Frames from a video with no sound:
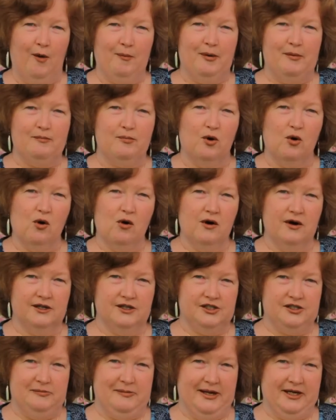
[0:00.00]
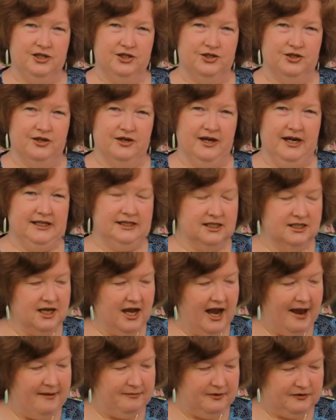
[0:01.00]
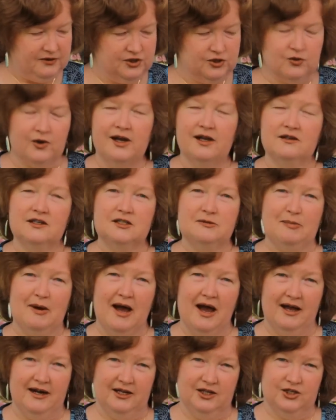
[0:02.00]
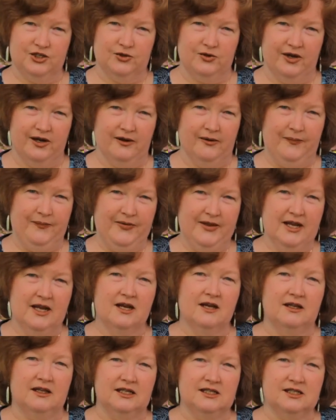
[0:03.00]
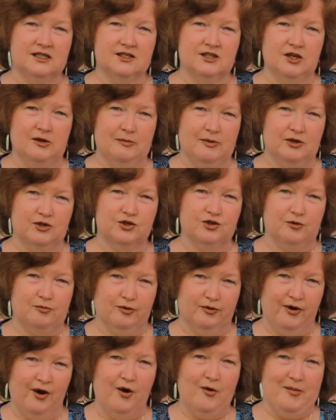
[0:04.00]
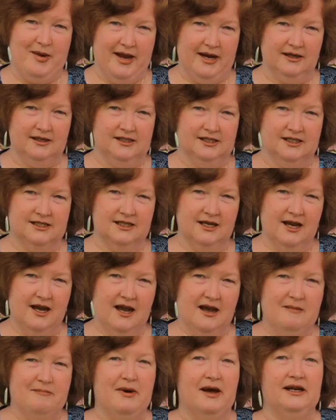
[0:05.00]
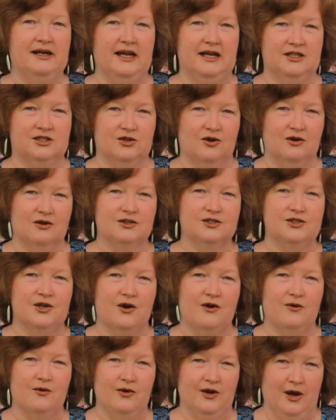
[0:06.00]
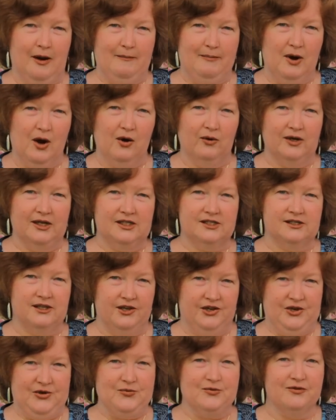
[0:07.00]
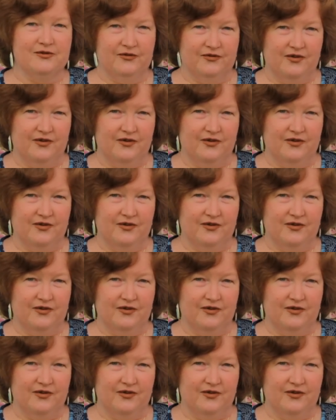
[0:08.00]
open porous mixture. It's a type of soilless potting soil. This is Commercial Pro Mix, but it's also components that you will